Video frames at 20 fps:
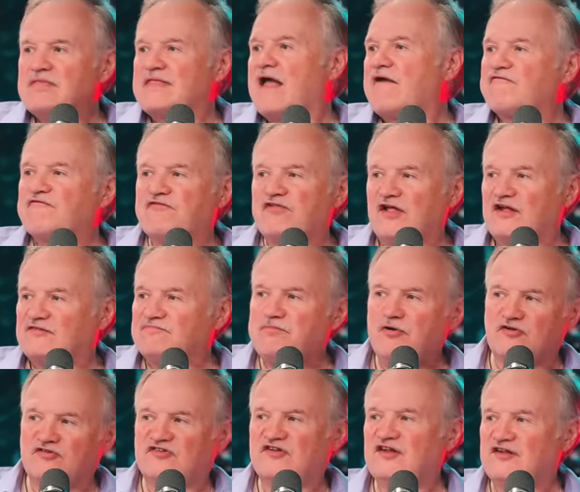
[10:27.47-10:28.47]
Netflix
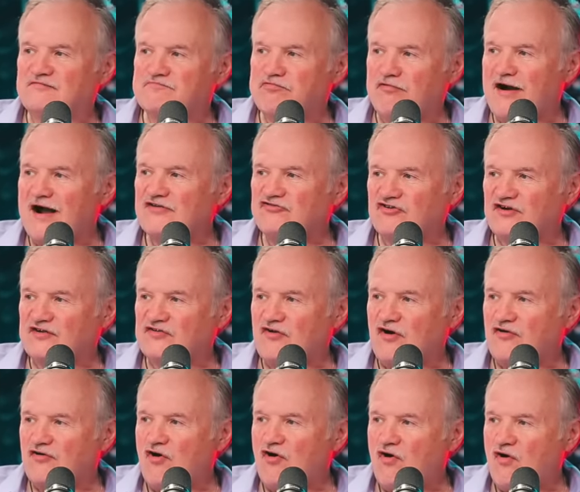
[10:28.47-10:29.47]
puts his project
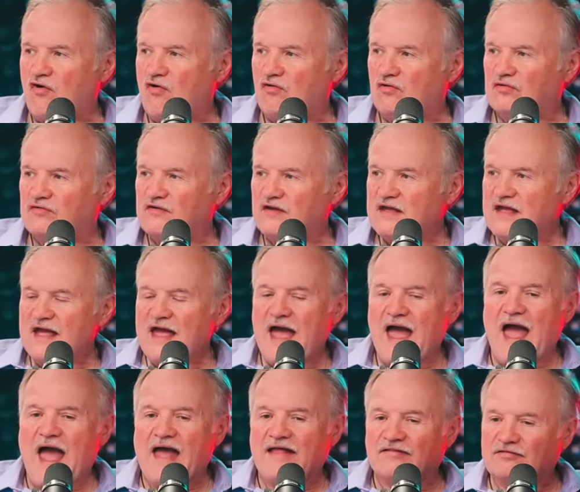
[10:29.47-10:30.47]
on hold.
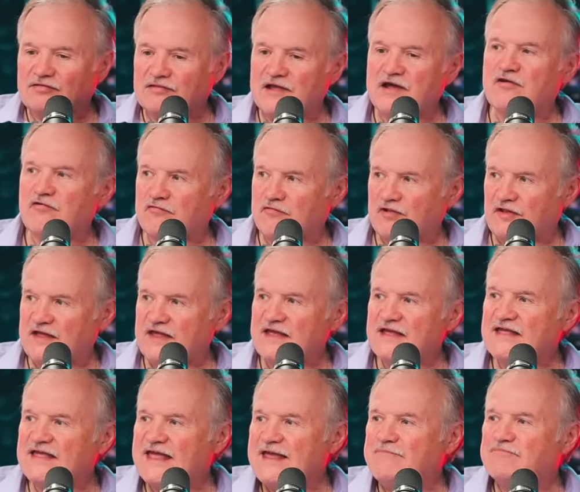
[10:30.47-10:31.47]
Wow. And
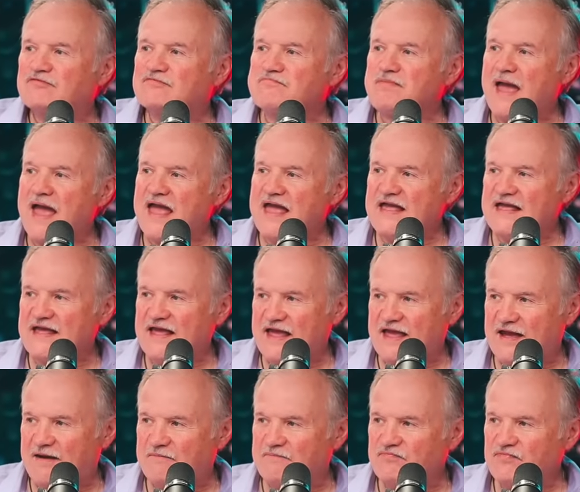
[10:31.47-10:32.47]
literally keeps paying
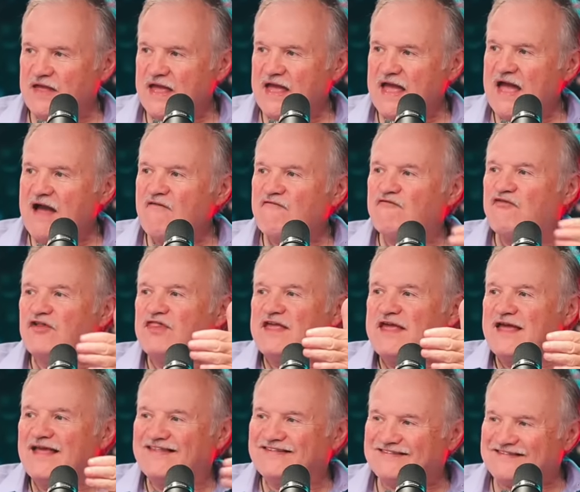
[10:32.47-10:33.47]
him for
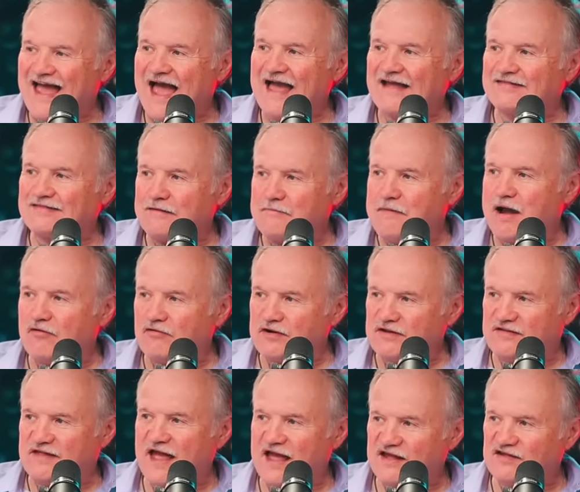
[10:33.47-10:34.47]
the exact amount
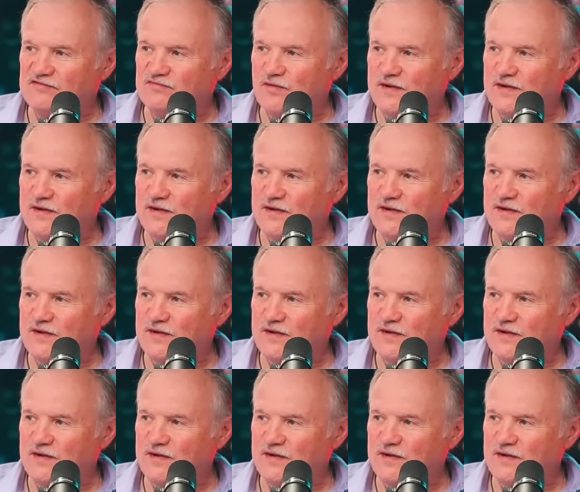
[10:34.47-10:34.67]
of days